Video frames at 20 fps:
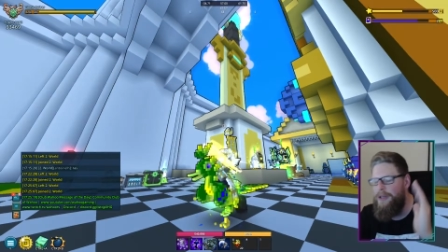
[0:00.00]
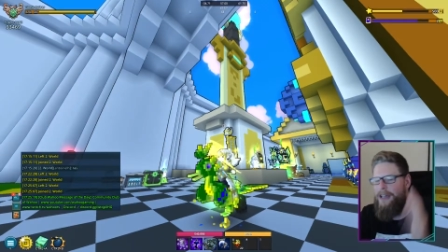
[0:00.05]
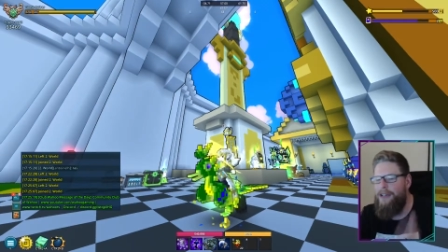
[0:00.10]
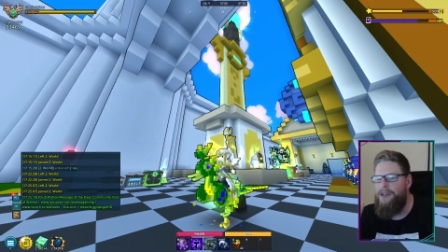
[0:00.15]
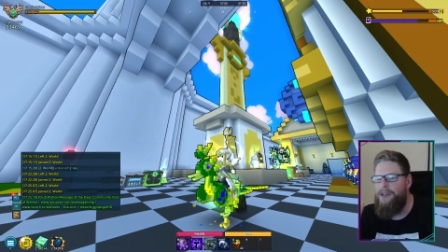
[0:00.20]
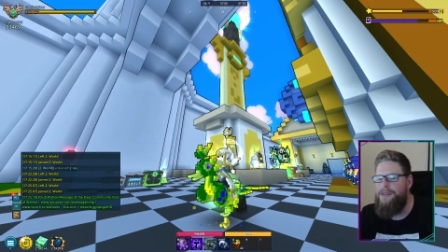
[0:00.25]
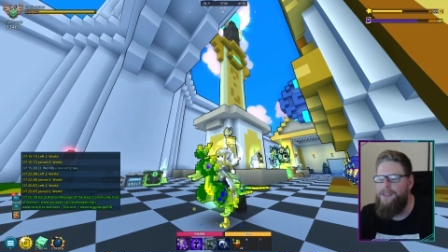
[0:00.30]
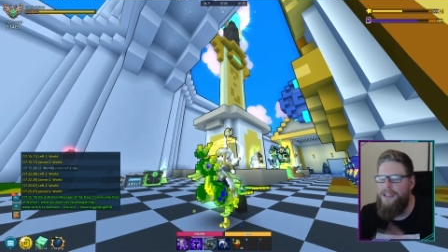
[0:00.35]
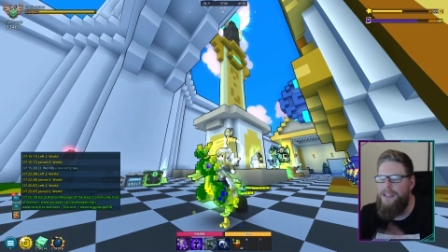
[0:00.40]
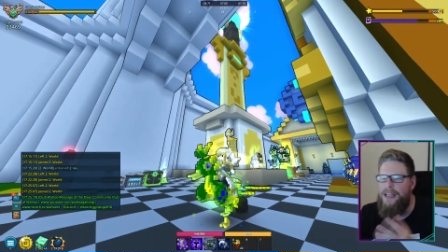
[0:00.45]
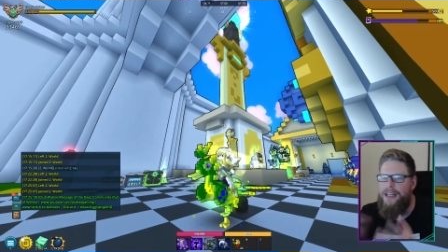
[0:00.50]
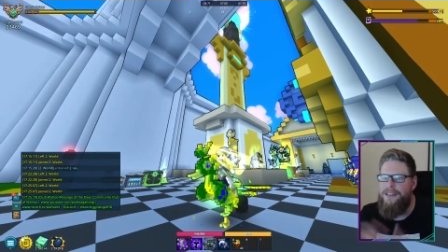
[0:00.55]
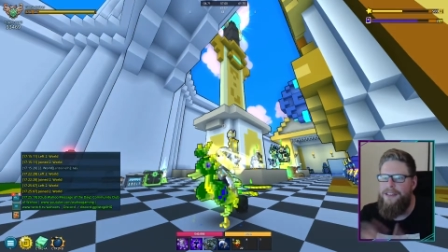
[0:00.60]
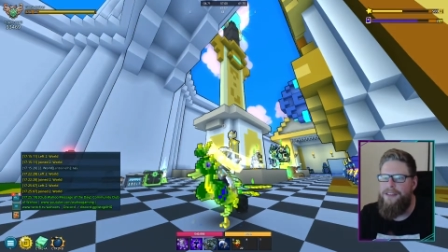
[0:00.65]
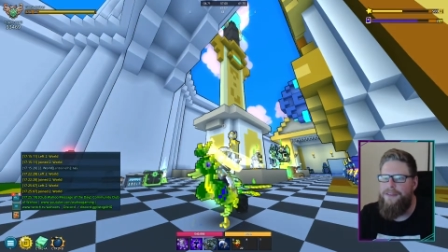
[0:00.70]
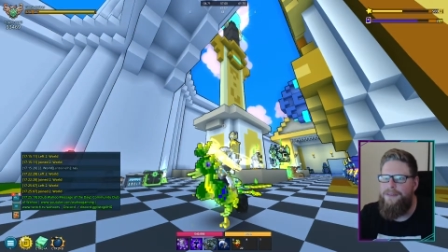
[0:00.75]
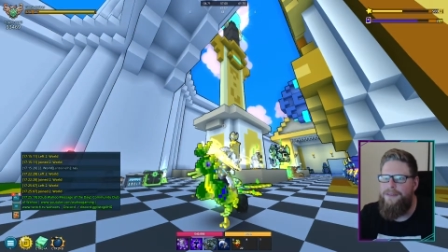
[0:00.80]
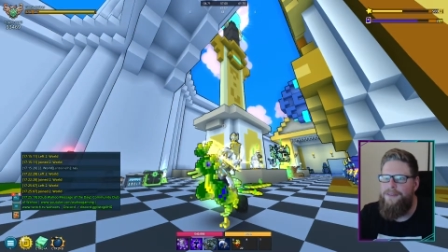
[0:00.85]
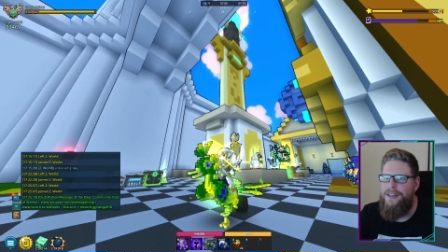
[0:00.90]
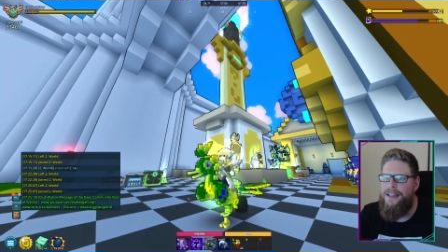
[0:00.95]
I don't know if you guys
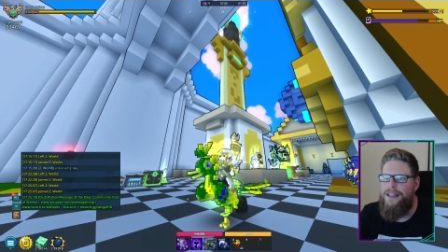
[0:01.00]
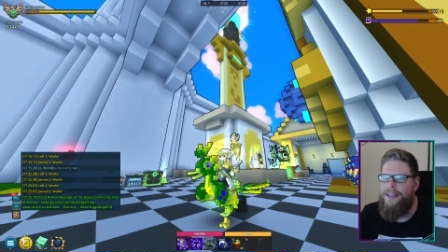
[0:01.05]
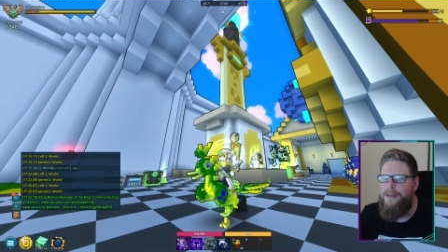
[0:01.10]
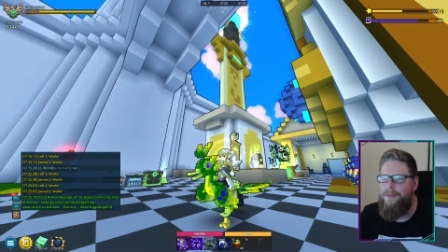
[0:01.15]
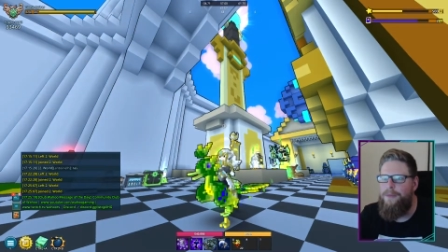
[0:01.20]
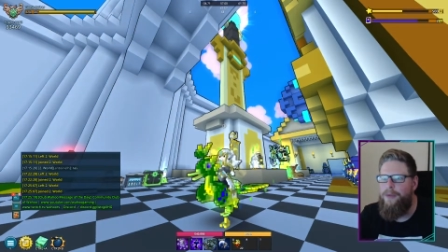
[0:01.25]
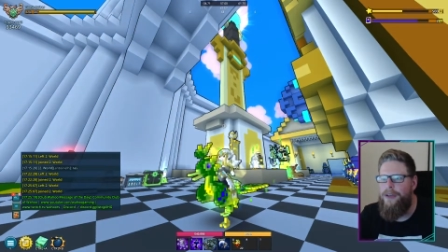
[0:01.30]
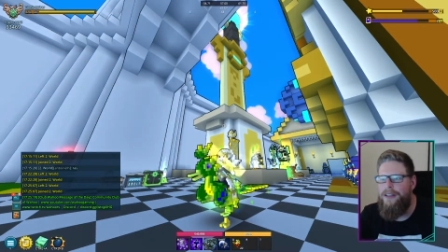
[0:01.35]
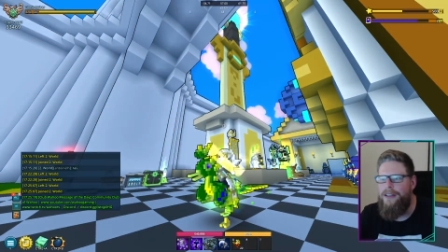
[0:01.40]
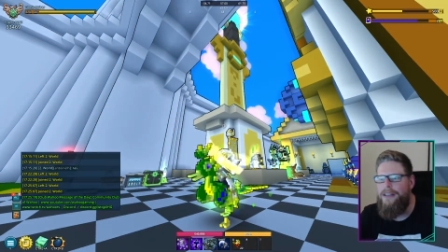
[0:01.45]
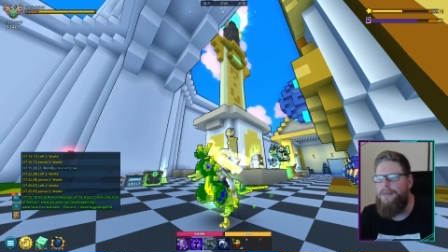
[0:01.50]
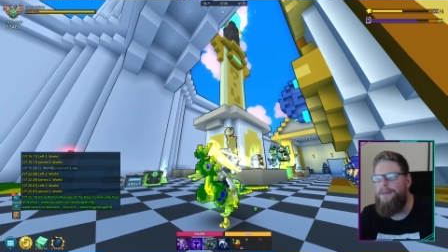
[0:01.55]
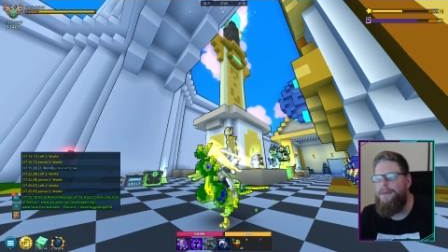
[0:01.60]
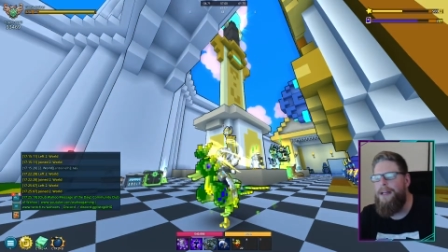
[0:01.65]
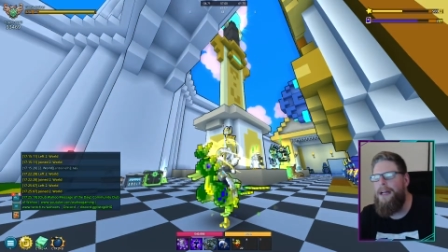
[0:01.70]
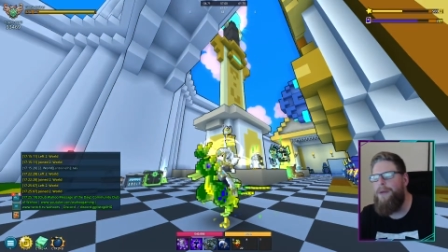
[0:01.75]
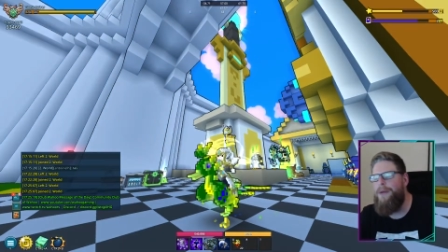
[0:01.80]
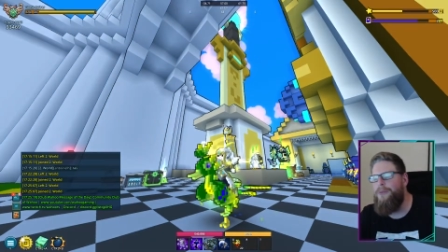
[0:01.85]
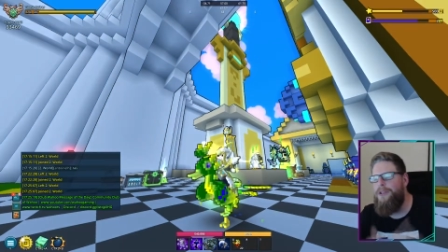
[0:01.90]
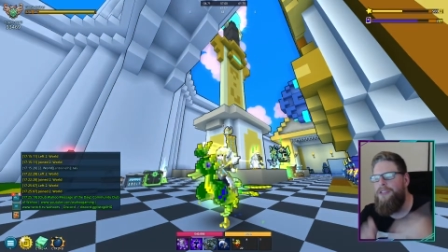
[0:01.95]
are fed up with it,
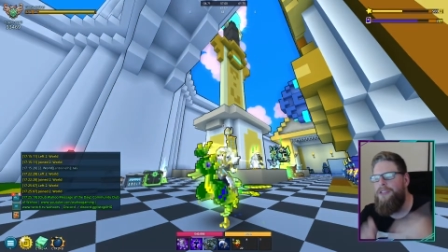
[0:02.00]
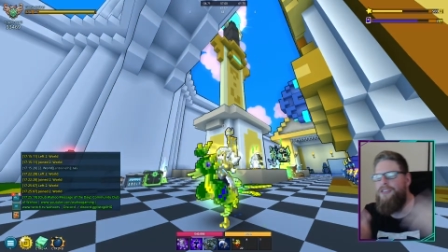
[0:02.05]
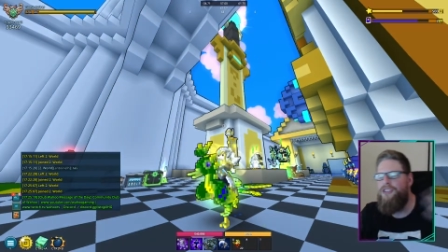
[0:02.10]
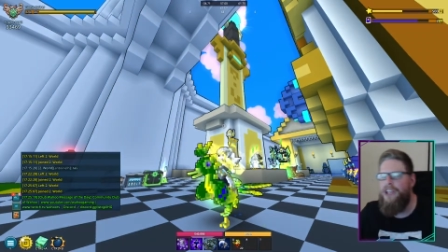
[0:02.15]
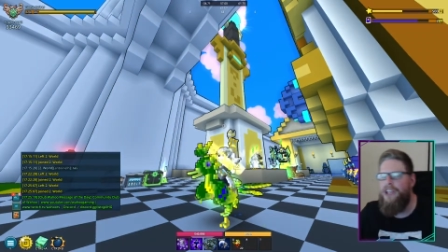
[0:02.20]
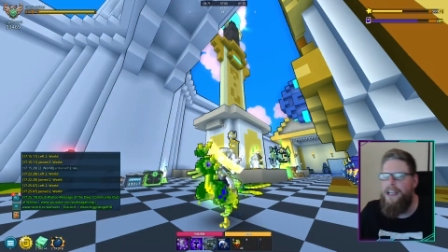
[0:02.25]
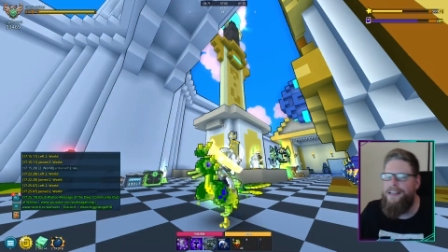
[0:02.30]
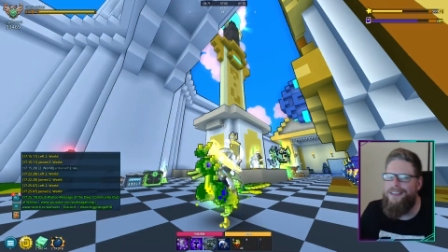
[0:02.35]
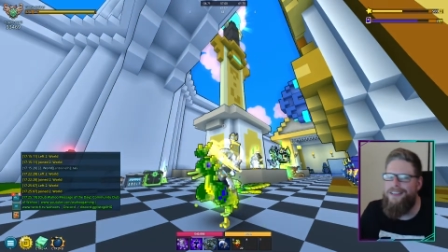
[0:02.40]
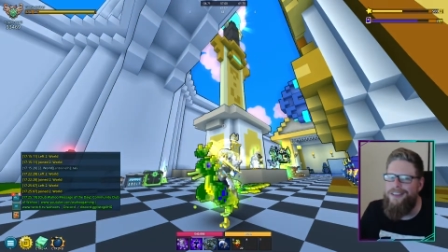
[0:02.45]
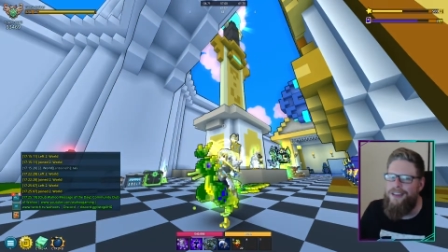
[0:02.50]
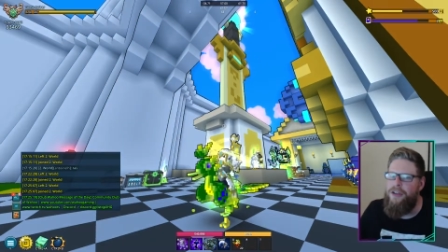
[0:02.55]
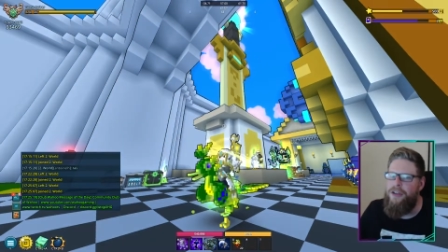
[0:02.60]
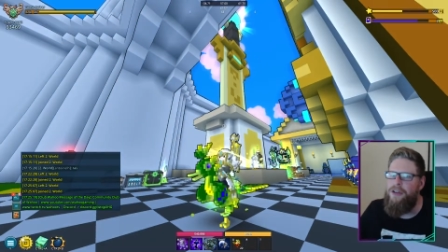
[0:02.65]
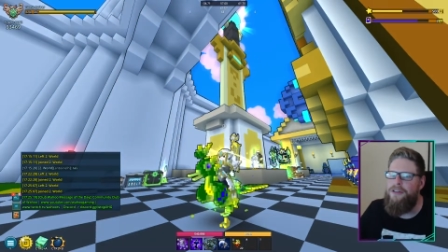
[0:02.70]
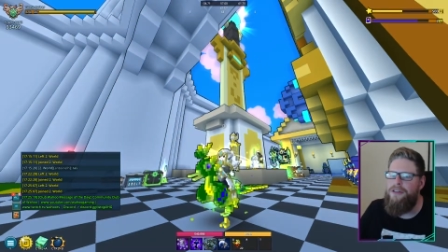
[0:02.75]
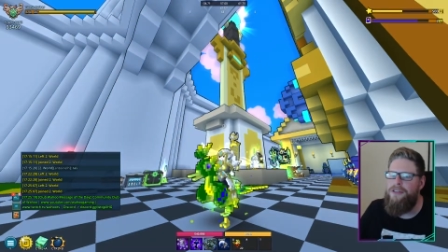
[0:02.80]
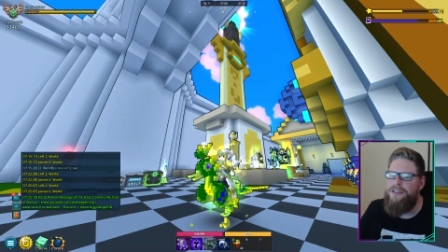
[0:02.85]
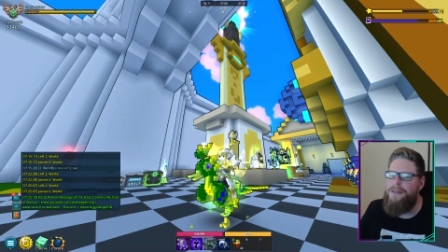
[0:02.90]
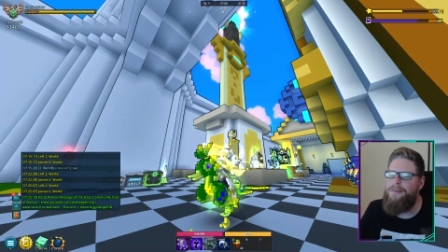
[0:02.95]
but I would change the
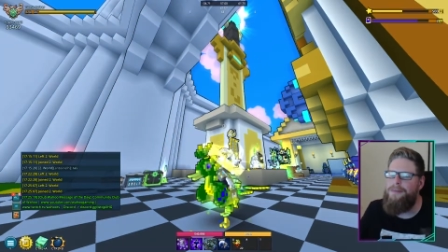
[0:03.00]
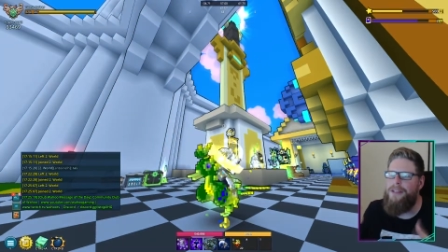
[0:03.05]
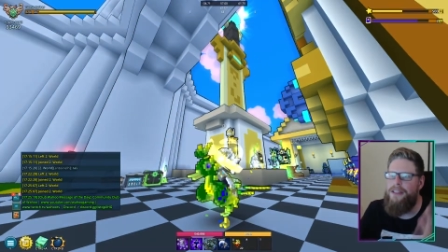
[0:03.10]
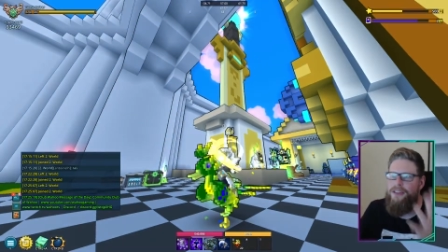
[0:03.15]
concept.